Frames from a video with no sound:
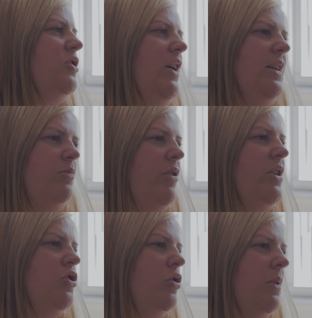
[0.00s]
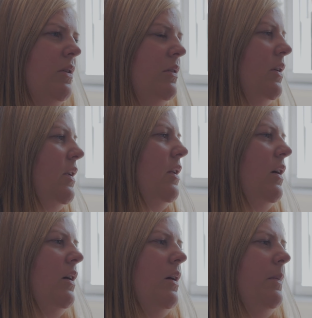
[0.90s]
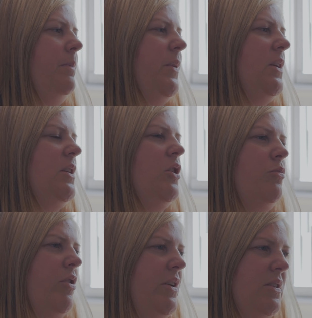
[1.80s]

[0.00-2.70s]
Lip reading: She has a brain tumour. It's in her brain